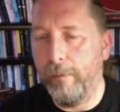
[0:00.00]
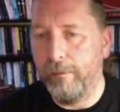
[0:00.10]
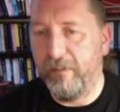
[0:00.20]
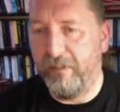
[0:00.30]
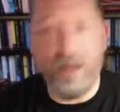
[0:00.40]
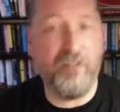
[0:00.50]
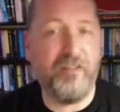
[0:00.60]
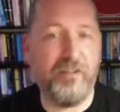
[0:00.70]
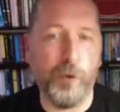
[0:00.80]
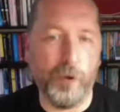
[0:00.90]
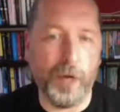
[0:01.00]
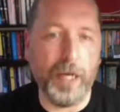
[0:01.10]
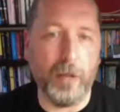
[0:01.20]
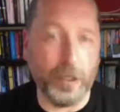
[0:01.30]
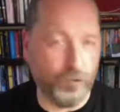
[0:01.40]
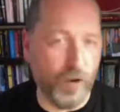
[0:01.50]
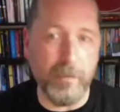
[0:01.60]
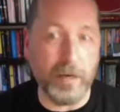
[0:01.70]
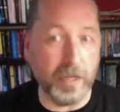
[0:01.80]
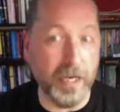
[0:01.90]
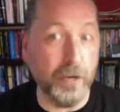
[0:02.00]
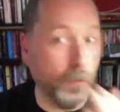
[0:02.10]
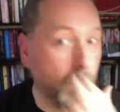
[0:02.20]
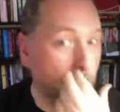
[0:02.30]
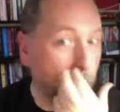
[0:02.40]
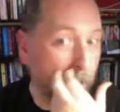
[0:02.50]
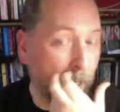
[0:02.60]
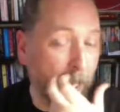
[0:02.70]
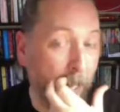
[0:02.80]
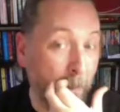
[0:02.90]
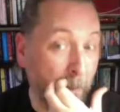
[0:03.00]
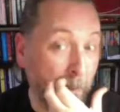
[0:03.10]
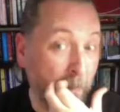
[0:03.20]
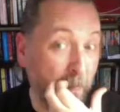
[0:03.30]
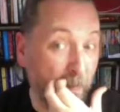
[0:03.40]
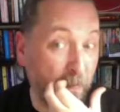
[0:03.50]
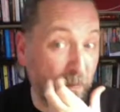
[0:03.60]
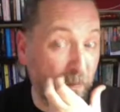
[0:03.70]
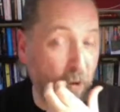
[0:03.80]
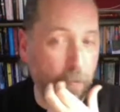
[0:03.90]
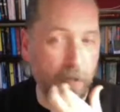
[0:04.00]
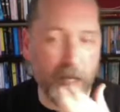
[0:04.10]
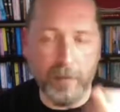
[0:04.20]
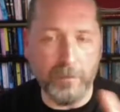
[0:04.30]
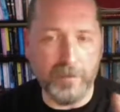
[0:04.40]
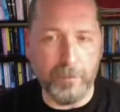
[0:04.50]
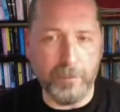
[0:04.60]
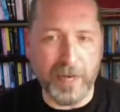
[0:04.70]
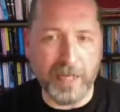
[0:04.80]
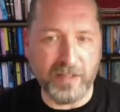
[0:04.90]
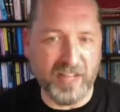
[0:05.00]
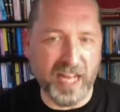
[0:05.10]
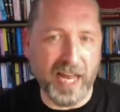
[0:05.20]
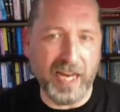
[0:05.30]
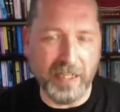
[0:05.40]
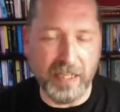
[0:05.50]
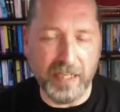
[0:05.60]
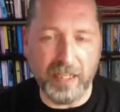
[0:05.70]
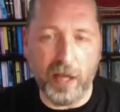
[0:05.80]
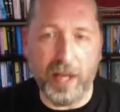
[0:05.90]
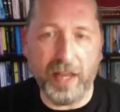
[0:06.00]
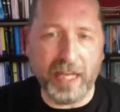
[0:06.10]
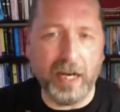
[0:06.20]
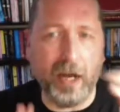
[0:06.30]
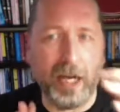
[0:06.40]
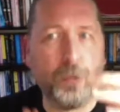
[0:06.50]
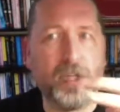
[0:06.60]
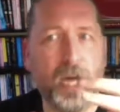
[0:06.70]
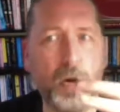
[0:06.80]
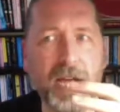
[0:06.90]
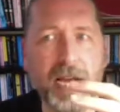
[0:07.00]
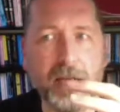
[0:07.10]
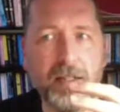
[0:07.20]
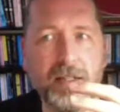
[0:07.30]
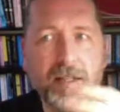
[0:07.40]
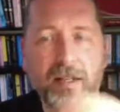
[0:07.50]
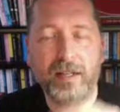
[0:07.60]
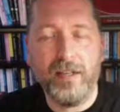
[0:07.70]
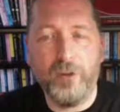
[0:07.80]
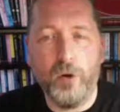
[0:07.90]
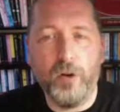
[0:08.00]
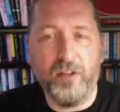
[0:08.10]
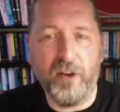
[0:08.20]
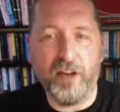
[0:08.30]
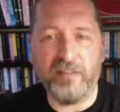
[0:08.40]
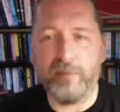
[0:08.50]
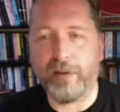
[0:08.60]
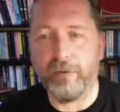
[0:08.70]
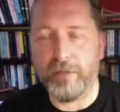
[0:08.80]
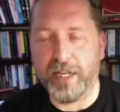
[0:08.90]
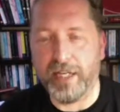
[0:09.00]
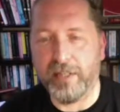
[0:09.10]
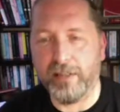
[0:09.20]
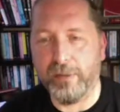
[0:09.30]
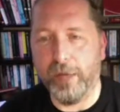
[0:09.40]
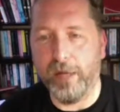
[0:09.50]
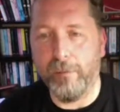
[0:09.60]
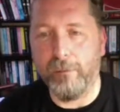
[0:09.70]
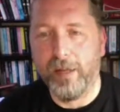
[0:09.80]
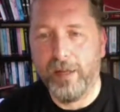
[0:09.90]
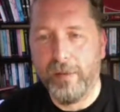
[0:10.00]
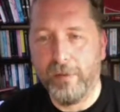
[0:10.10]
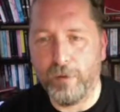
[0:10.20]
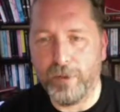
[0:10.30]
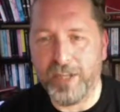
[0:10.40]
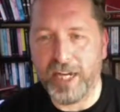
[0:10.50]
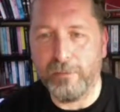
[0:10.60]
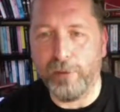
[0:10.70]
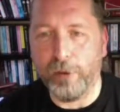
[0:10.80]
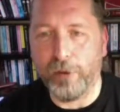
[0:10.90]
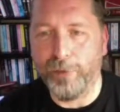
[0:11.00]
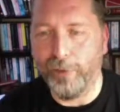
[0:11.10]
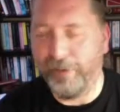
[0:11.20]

fluff for it. Like Graham McNeil wrote some bits for that into like they've done like a little codex for the 13th Black Crusade, a little crusade books. But